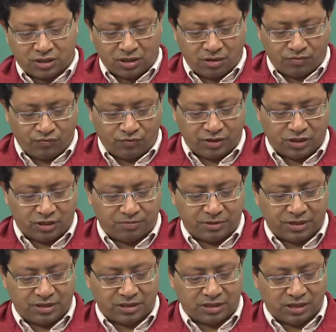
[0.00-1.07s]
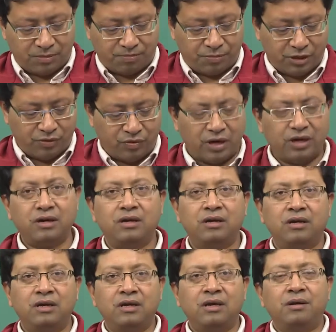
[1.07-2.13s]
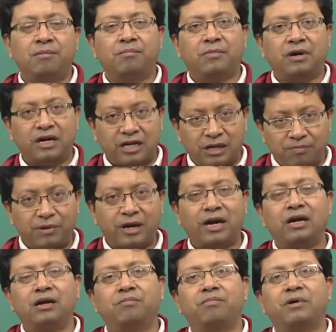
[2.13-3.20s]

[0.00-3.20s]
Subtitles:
term, which is basically P1 multiplied